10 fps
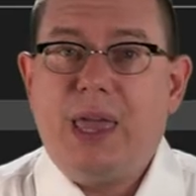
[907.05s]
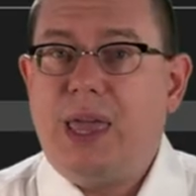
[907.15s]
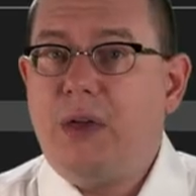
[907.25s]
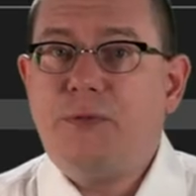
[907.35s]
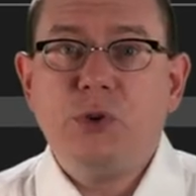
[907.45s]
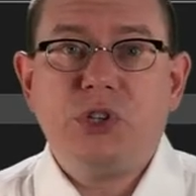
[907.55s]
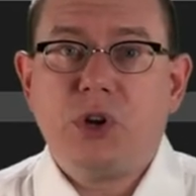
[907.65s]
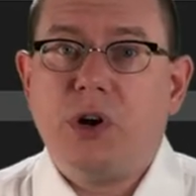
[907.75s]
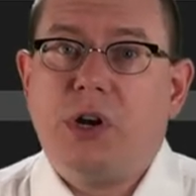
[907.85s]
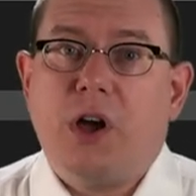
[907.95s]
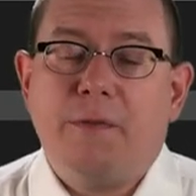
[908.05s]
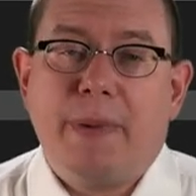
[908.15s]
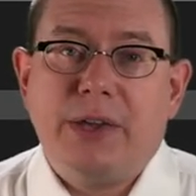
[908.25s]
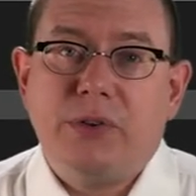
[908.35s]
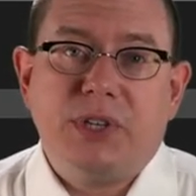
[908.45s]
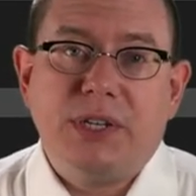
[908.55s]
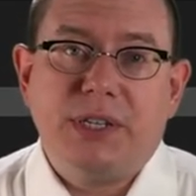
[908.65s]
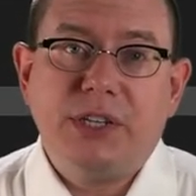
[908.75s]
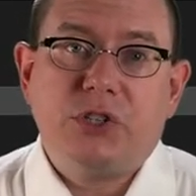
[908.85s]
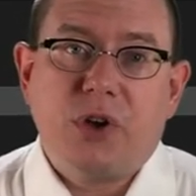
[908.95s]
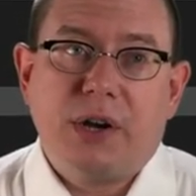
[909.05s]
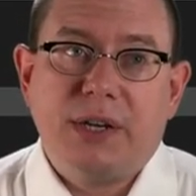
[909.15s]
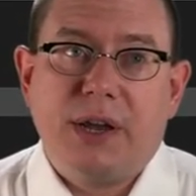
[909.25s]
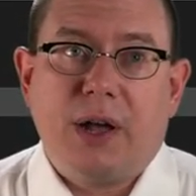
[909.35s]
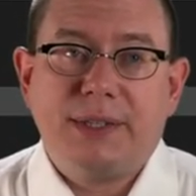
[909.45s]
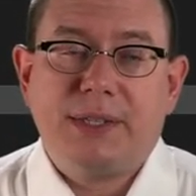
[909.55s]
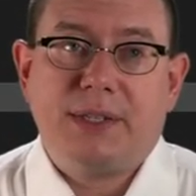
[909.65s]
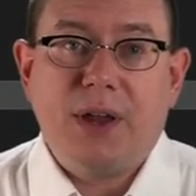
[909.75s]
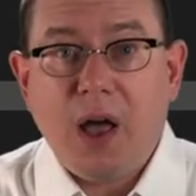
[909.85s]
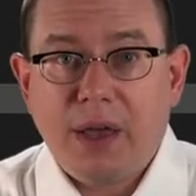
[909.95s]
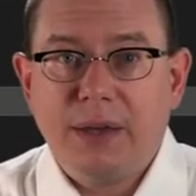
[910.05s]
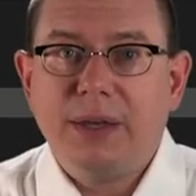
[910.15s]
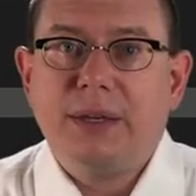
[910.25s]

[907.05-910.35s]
If you started off by using destruct and got stuck,